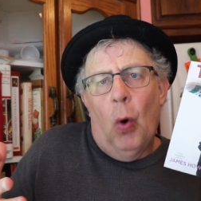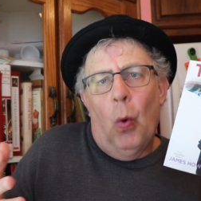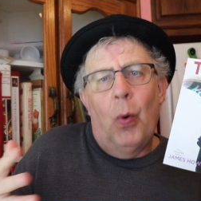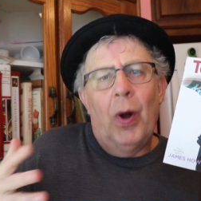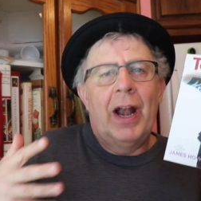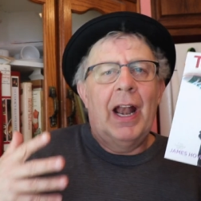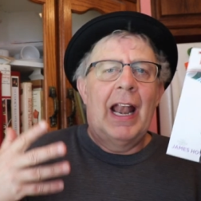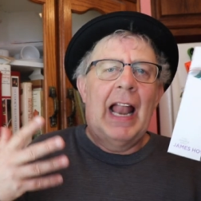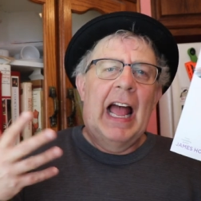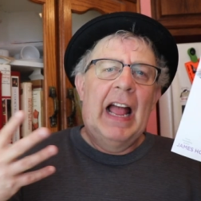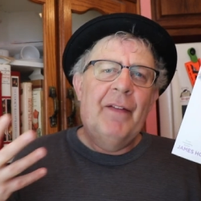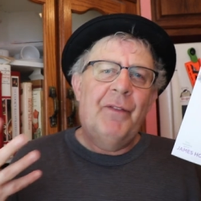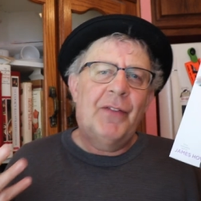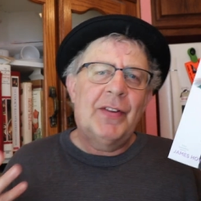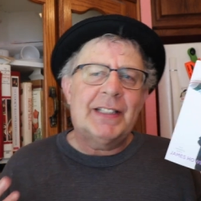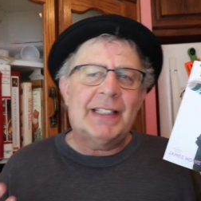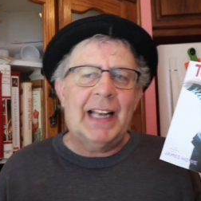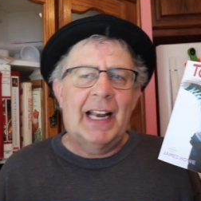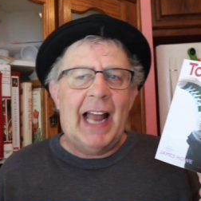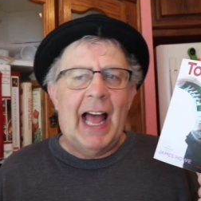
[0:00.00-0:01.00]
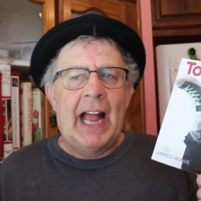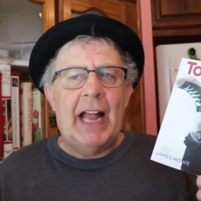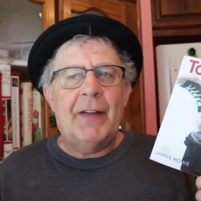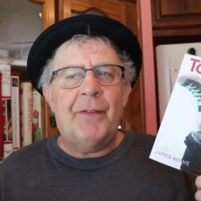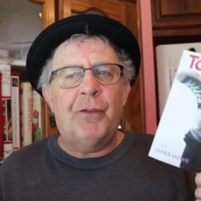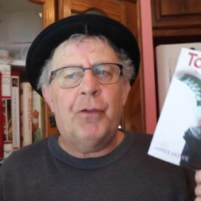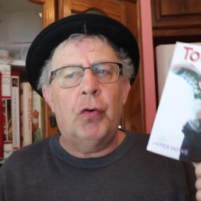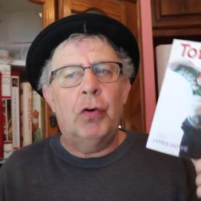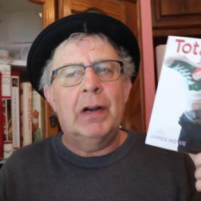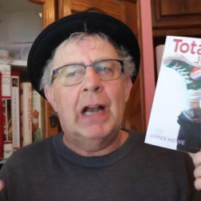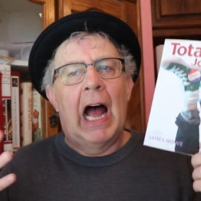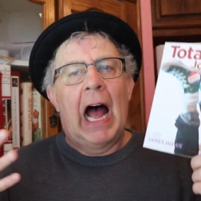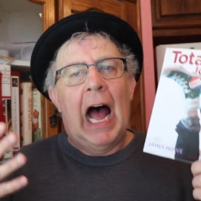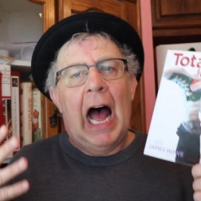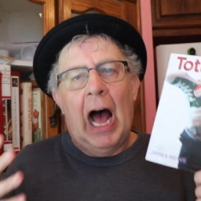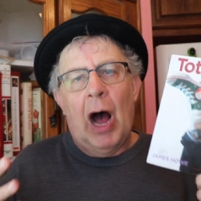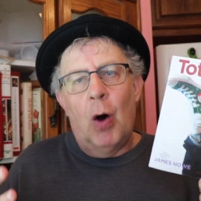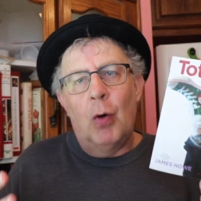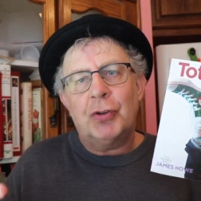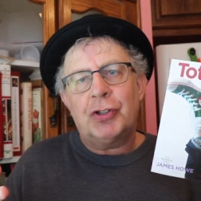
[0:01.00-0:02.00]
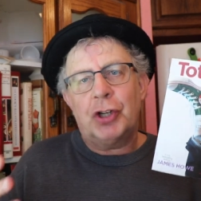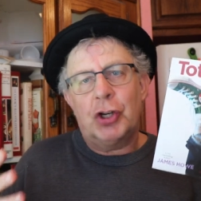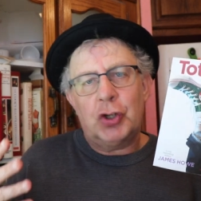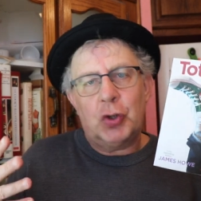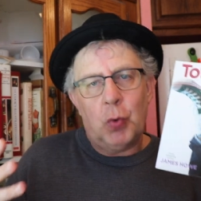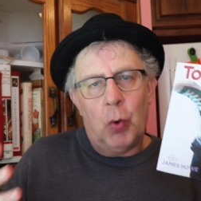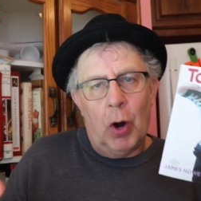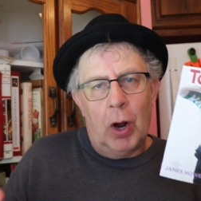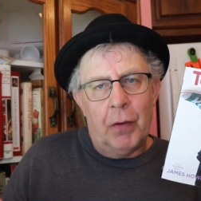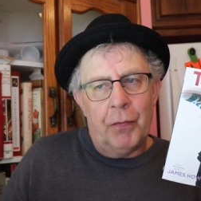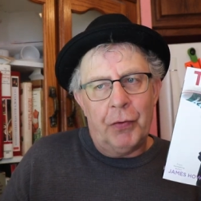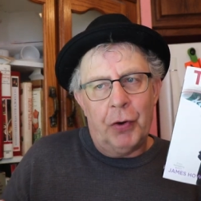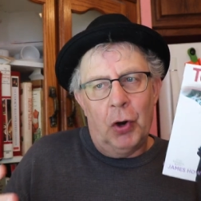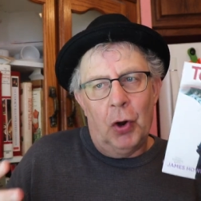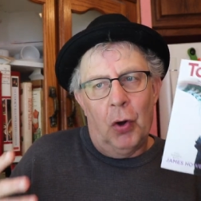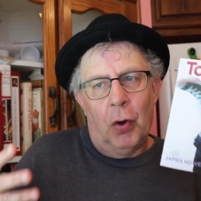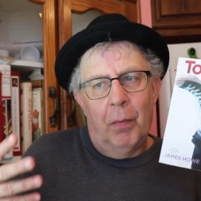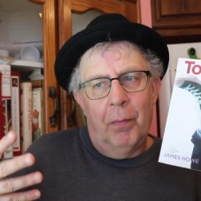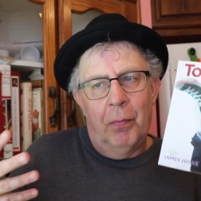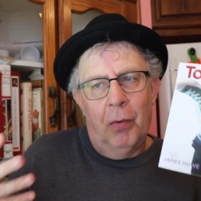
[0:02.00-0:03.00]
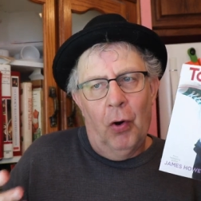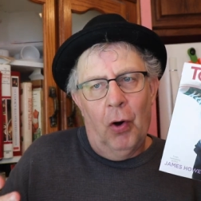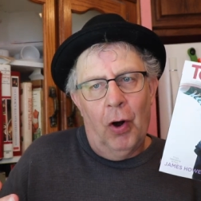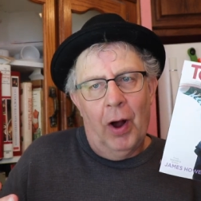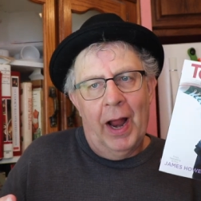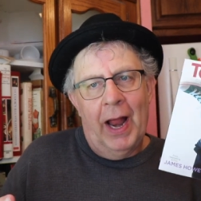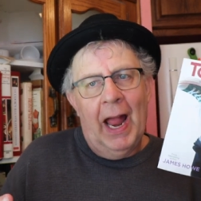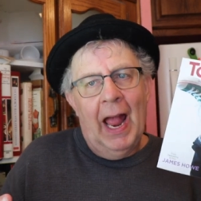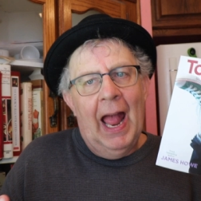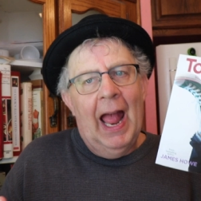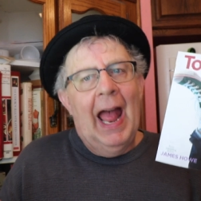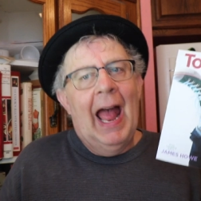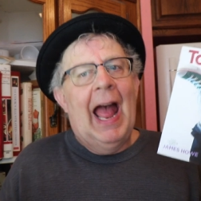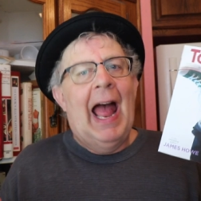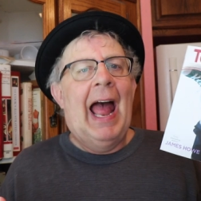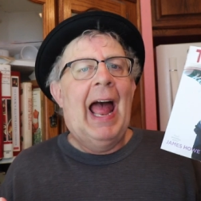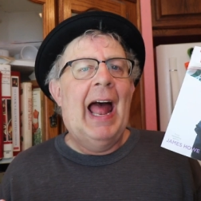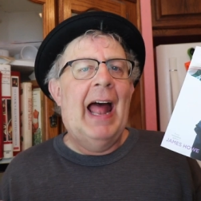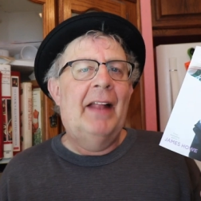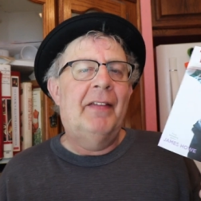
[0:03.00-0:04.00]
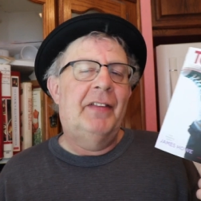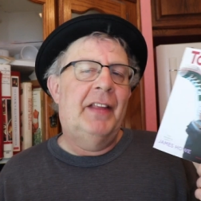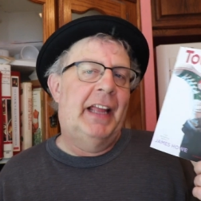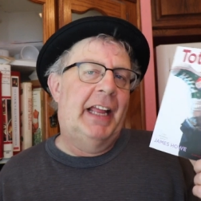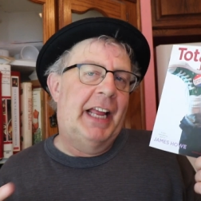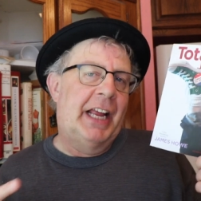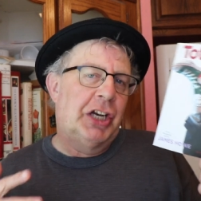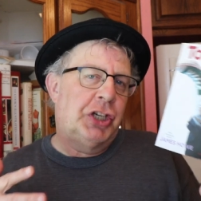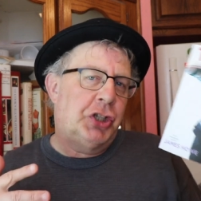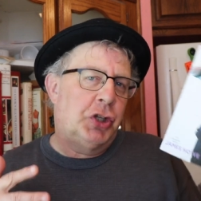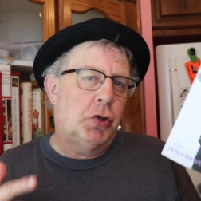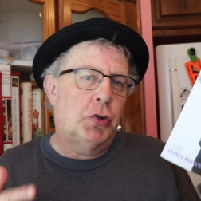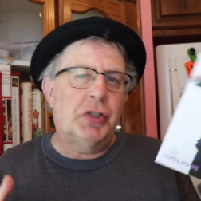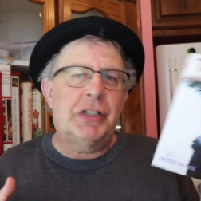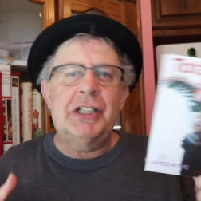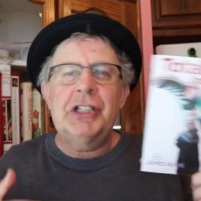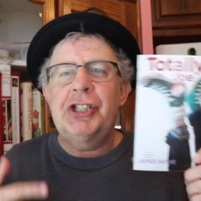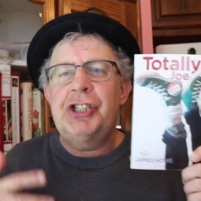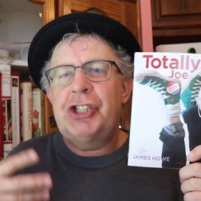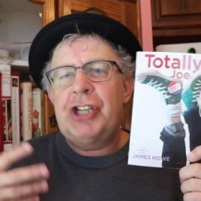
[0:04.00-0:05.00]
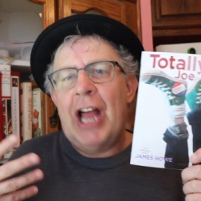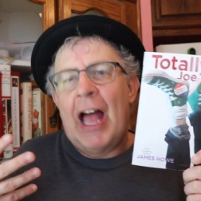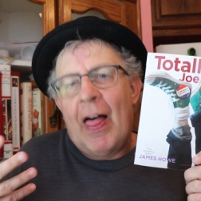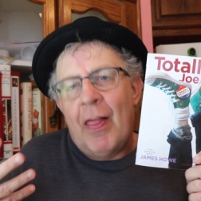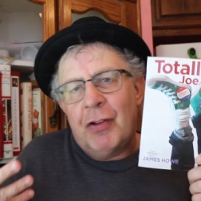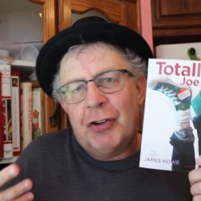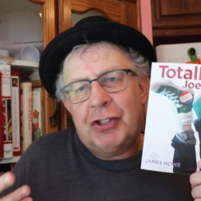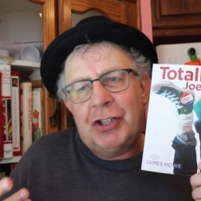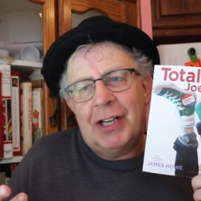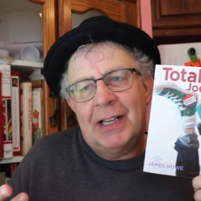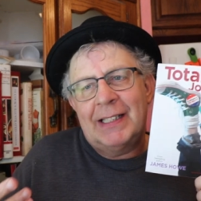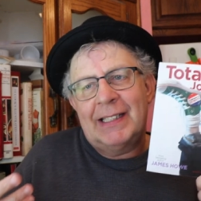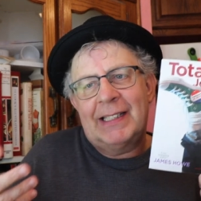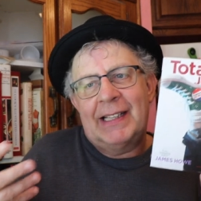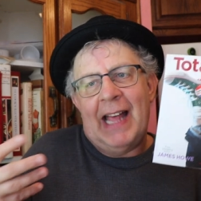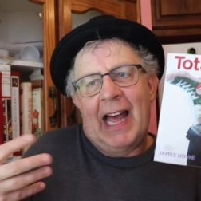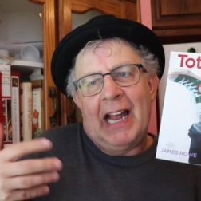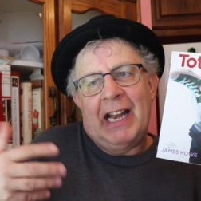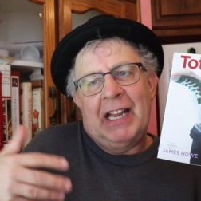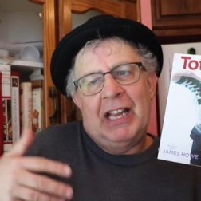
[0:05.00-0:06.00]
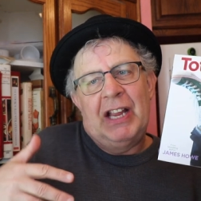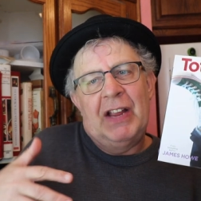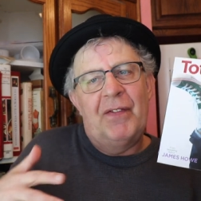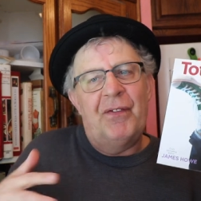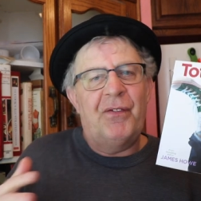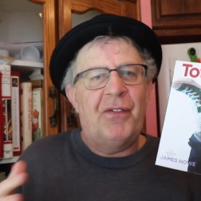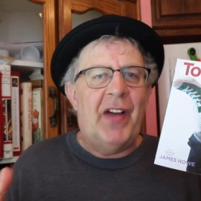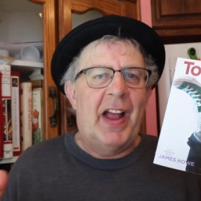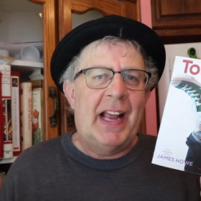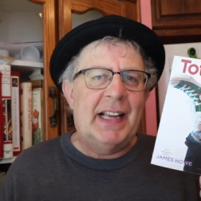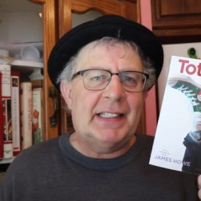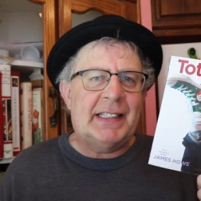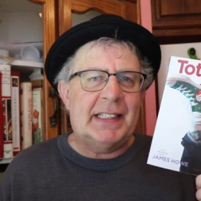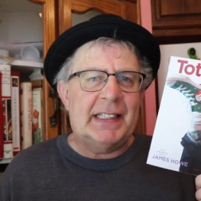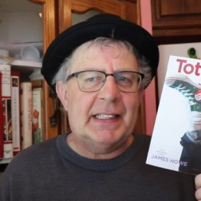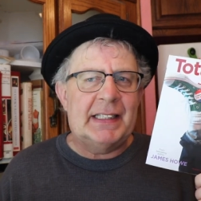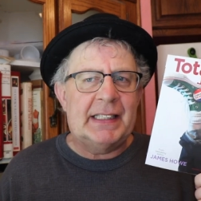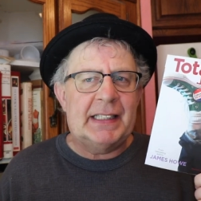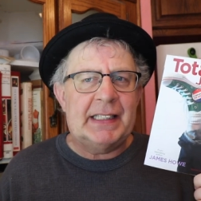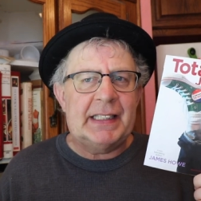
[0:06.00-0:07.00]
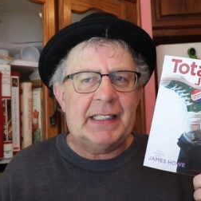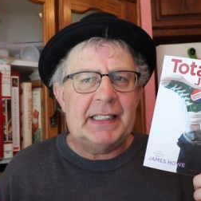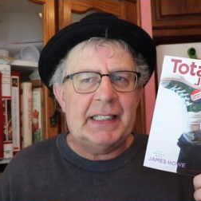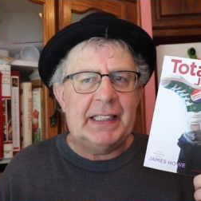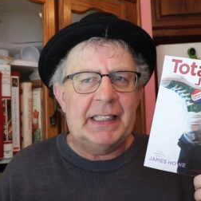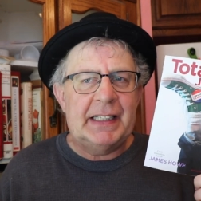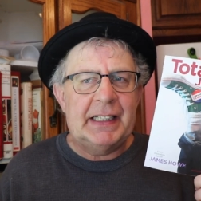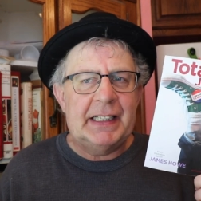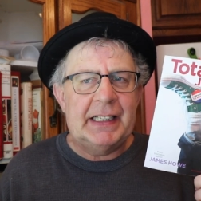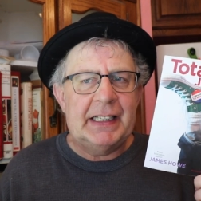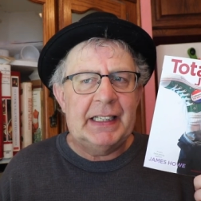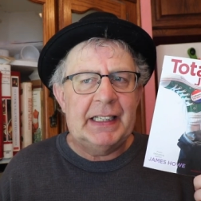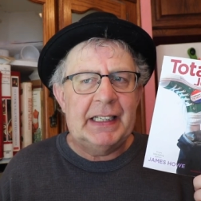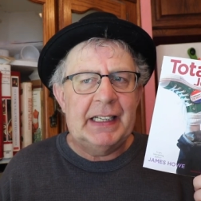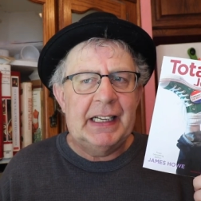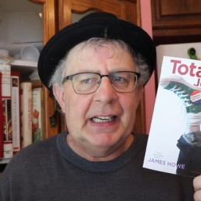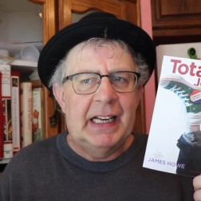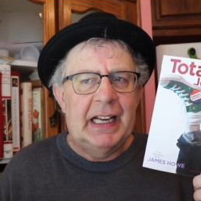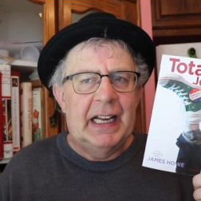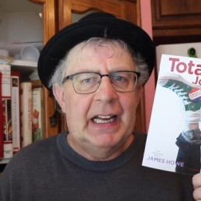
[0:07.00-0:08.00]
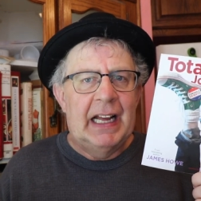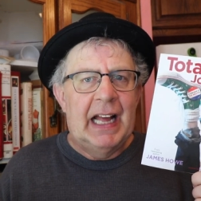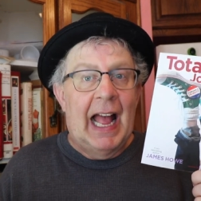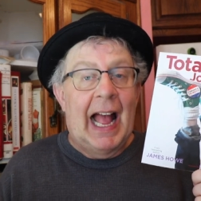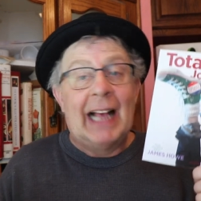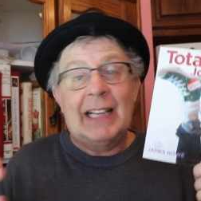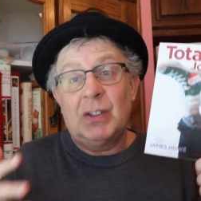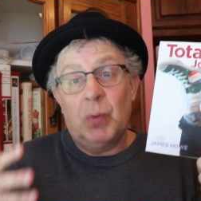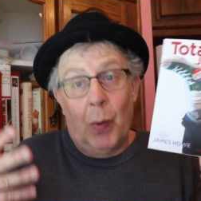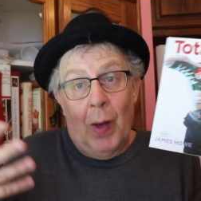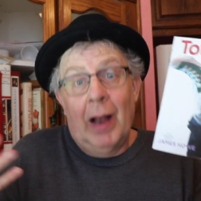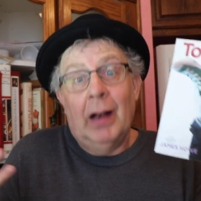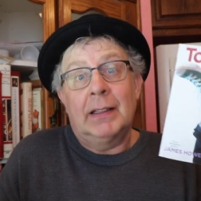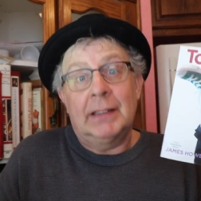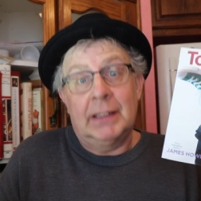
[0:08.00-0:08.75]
what life is like for an out 12-year-old boy and the issues and challenges that he faces, as well